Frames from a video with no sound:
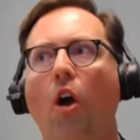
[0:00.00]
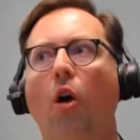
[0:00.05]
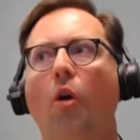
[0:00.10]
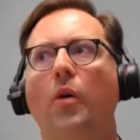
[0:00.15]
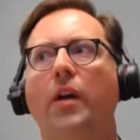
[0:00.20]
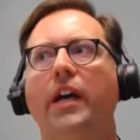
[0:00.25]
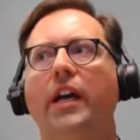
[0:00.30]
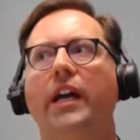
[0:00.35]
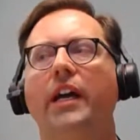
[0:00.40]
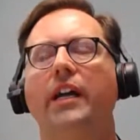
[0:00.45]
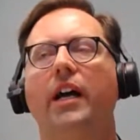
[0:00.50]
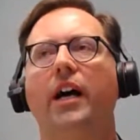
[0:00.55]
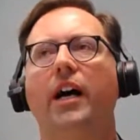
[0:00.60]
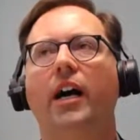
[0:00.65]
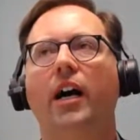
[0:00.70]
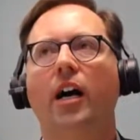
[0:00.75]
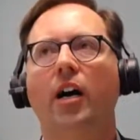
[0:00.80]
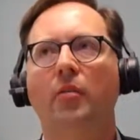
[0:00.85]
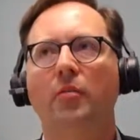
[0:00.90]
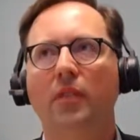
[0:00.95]
Okay.
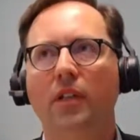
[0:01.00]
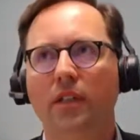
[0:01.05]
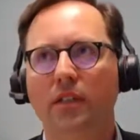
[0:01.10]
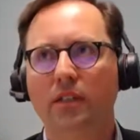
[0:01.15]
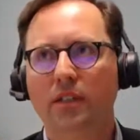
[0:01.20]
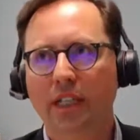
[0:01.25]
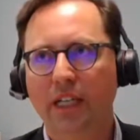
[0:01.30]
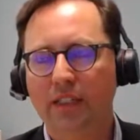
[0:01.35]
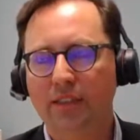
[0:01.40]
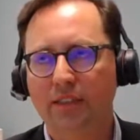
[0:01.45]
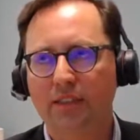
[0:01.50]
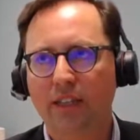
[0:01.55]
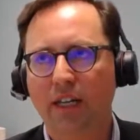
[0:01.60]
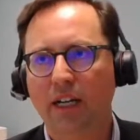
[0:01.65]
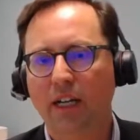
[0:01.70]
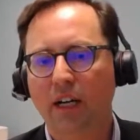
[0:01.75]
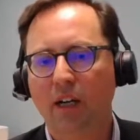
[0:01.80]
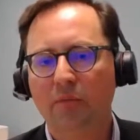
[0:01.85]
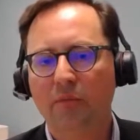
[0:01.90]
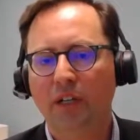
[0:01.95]
Yes.
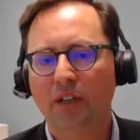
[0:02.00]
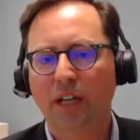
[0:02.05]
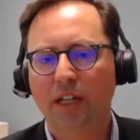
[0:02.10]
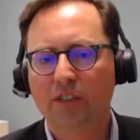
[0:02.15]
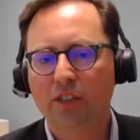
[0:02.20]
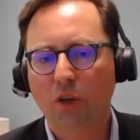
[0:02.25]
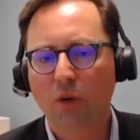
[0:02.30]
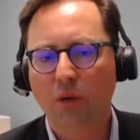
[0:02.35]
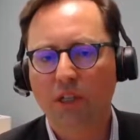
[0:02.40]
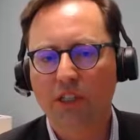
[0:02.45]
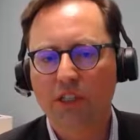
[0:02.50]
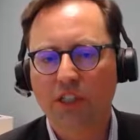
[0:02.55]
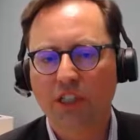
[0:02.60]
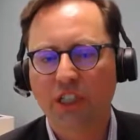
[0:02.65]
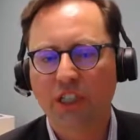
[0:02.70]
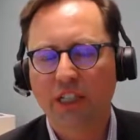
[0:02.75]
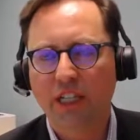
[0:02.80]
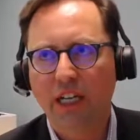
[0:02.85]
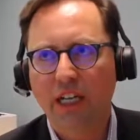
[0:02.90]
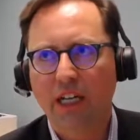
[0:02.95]
Now that's a
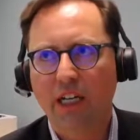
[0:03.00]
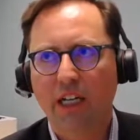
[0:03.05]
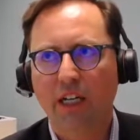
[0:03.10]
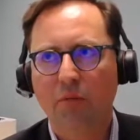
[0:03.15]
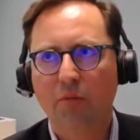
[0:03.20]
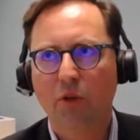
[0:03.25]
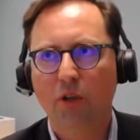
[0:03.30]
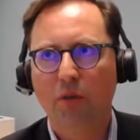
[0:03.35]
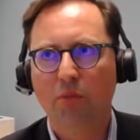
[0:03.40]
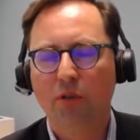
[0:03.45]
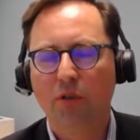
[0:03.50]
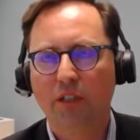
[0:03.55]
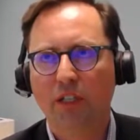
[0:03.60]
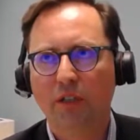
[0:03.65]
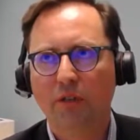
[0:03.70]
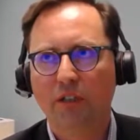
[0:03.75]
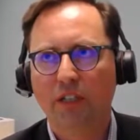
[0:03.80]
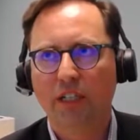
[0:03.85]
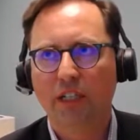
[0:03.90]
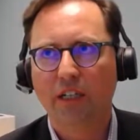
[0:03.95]
question I'm going to
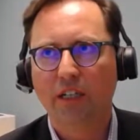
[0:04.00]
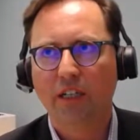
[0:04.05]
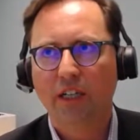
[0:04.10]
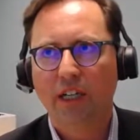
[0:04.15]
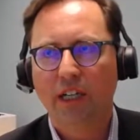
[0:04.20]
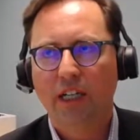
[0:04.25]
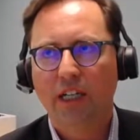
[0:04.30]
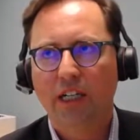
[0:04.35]
put out there.